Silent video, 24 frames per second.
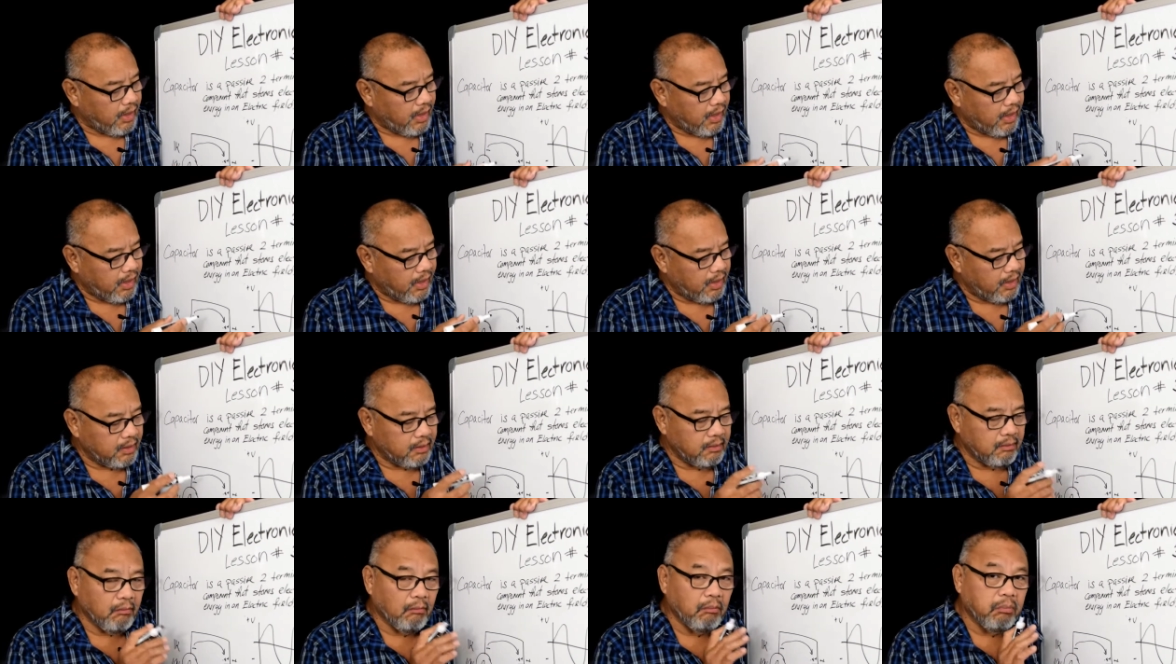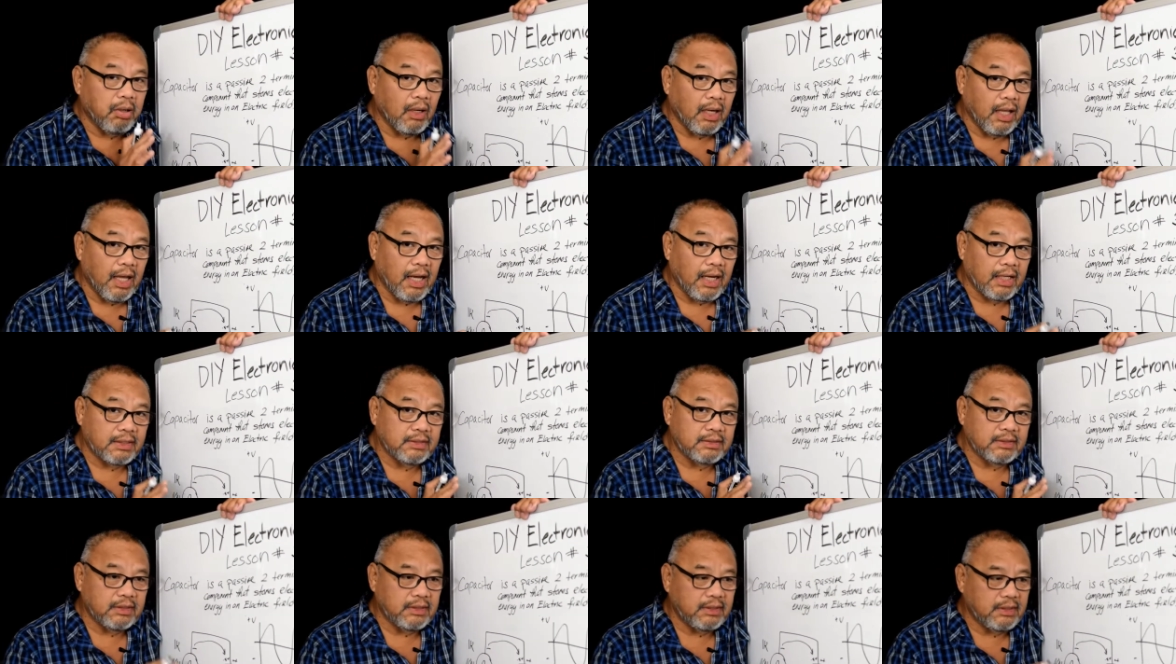and
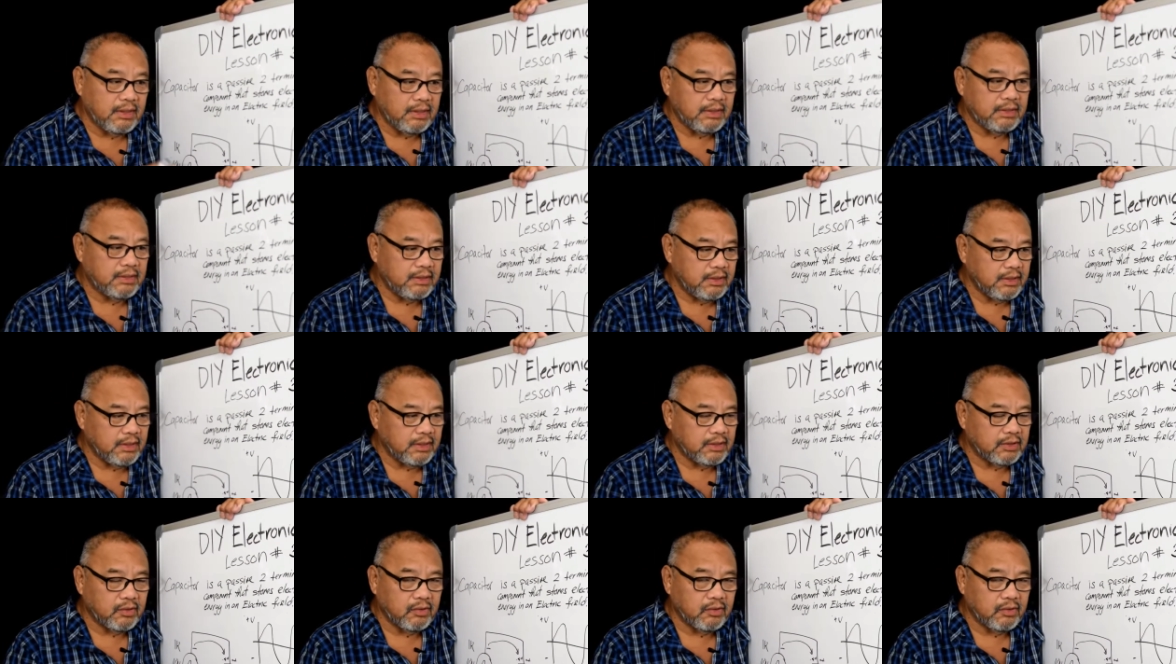blocks the DC.